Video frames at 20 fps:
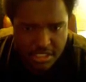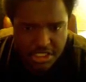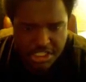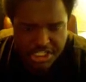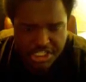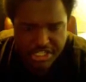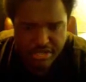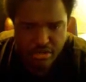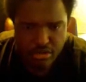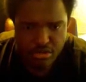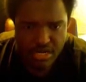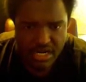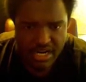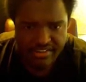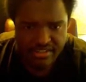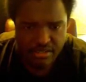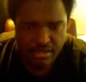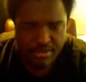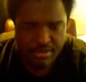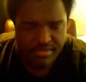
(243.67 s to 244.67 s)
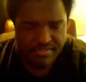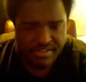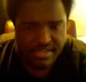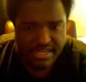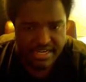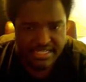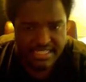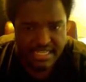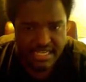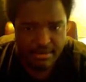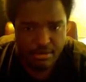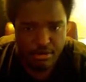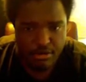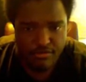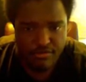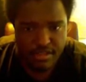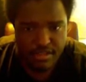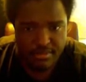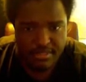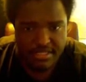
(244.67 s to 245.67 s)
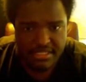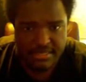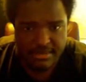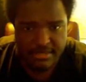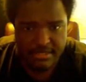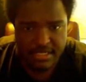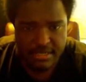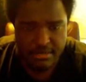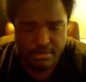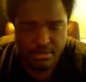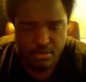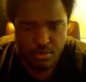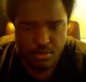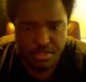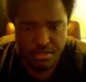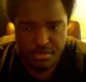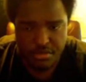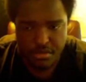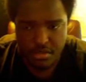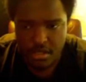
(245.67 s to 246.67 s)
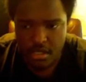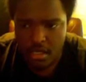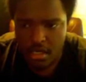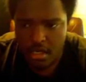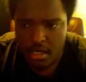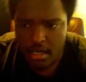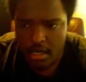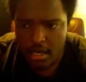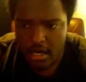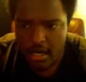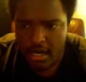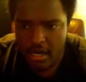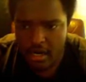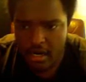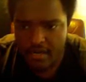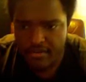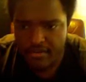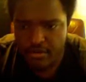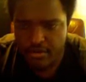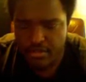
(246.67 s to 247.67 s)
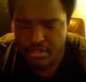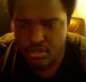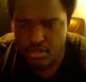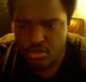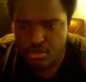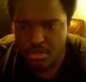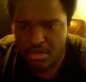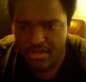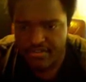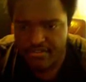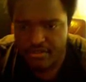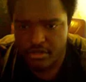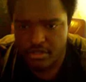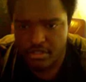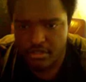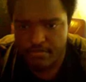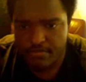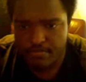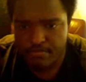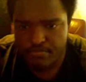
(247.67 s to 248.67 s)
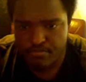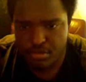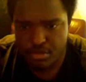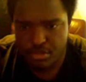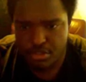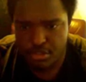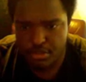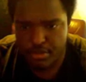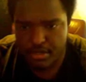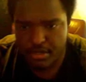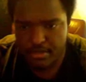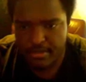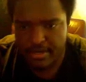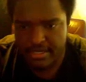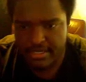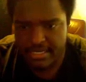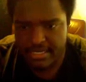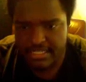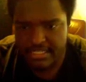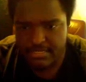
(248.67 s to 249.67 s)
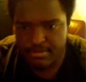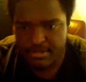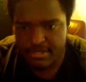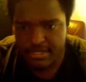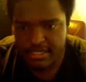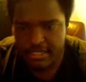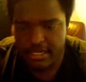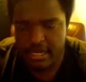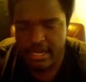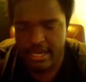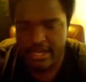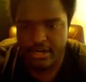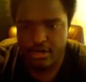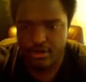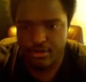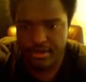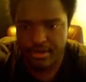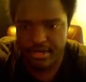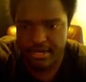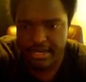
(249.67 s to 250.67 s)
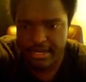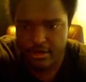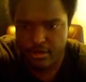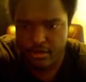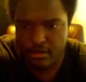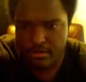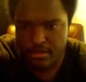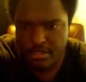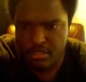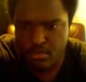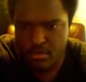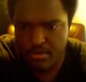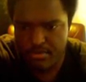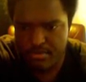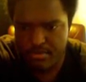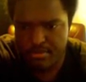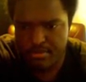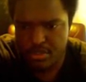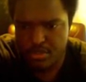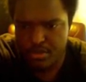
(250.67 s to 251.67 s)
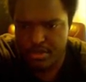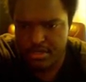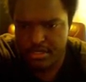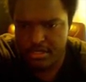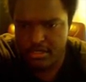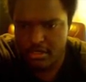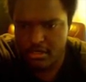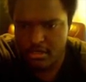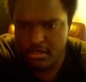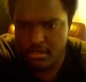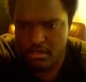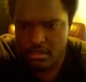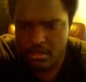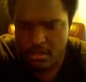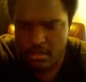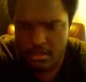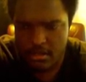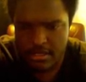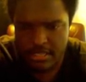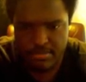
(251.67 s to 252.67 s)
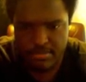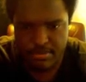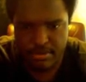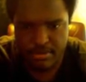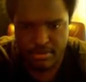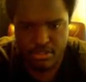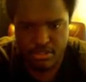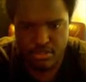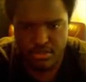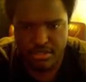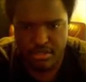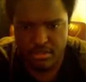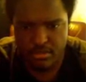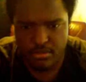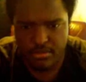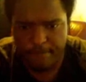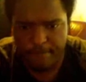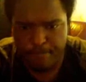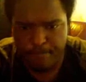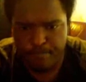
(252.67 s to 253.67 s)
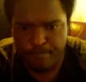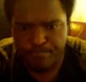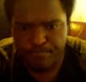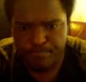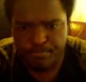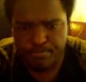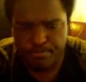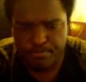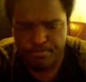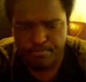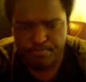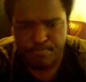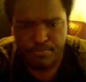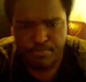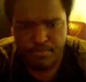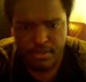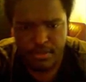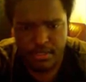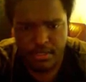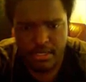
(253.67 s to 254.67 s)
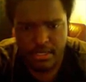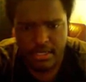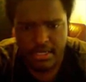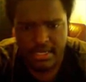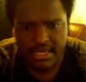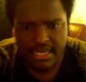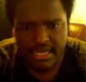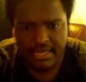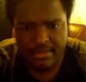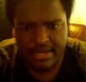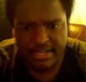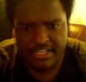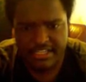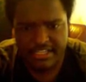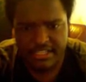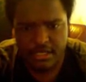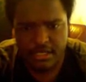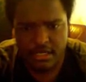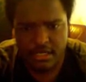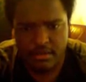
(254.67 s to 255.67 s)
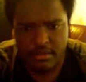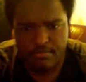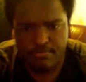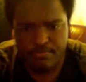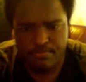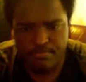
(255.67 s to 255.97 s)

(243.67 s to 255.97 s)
chill drive, I'll probably like Ice Type moves. That'll be the same time as well uh, so research will have all the Pumadol Pokemon that's been added already here I mean, it's on the screen. Spell on the screen a little bit. Yeah, we got the um